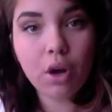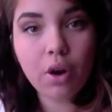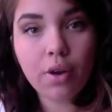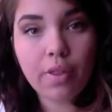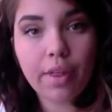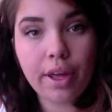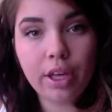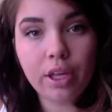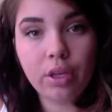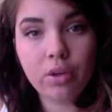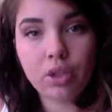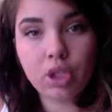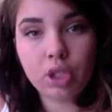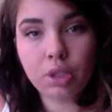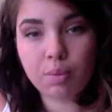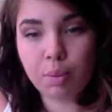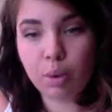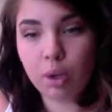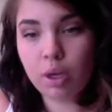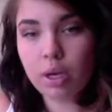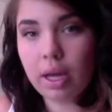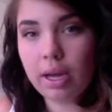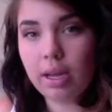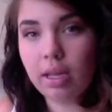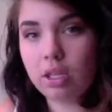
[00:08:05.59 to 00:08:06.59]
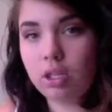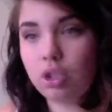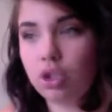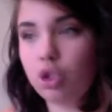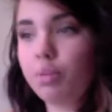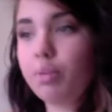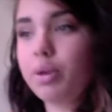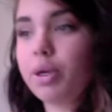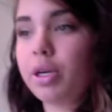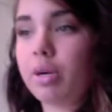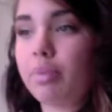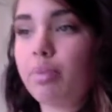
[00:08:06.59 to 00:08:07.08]
color that you just
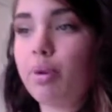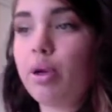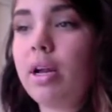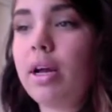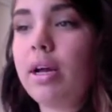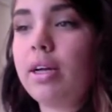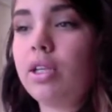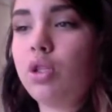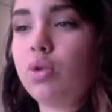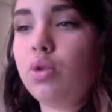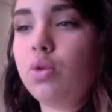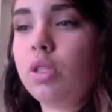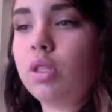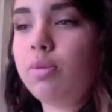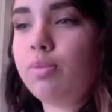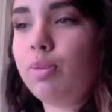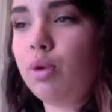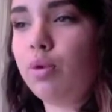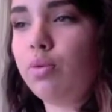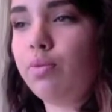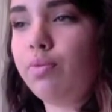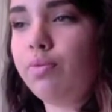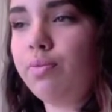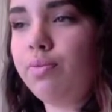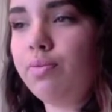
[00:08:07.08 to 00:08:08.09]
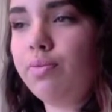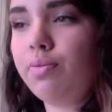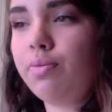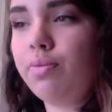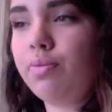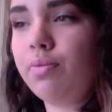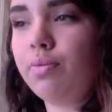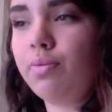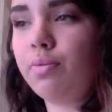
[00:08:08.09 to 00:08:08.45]
pulled out of the tube, you're going to put it onto a spoon.